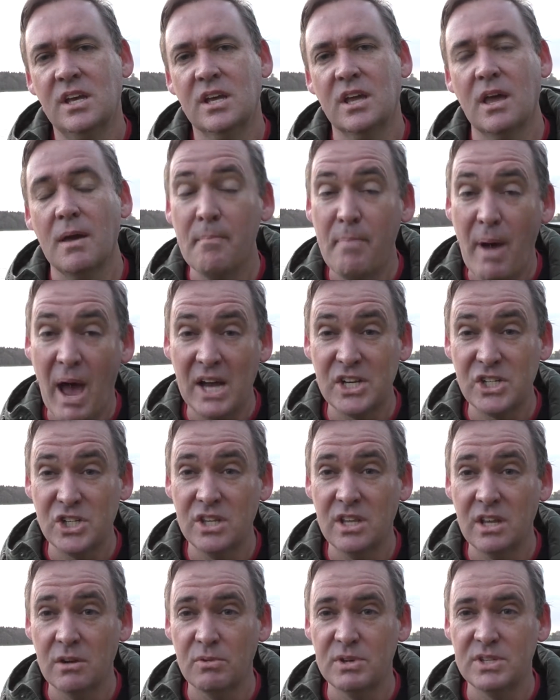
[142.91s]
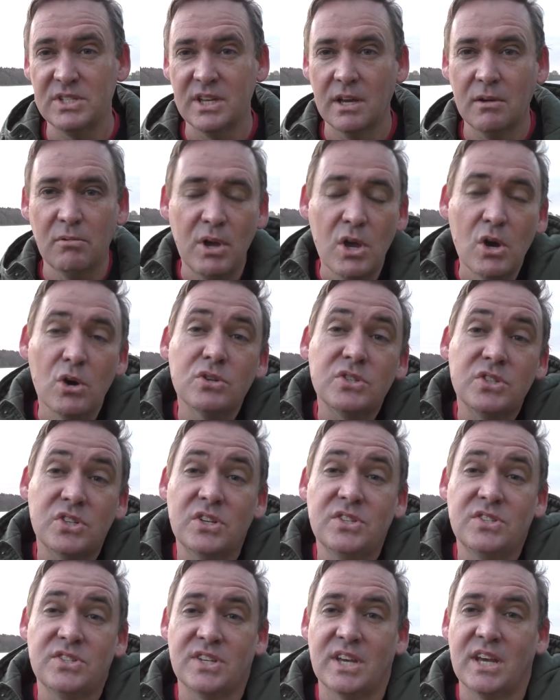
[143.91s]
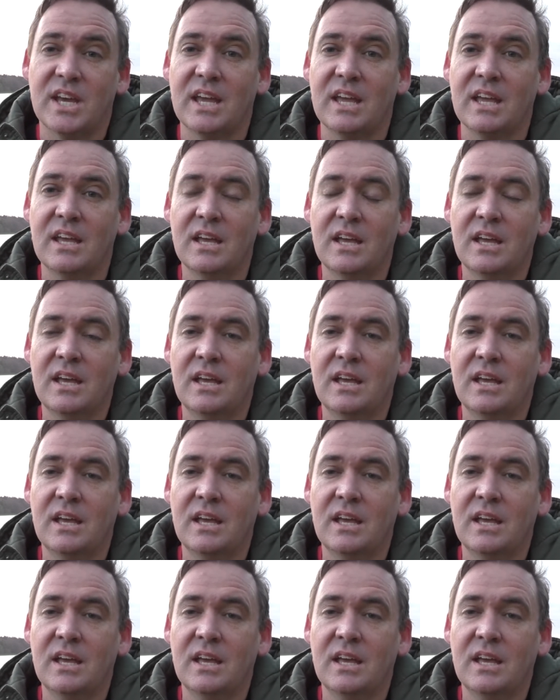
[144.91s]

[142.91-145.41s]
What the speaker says: compassion that we see, we also see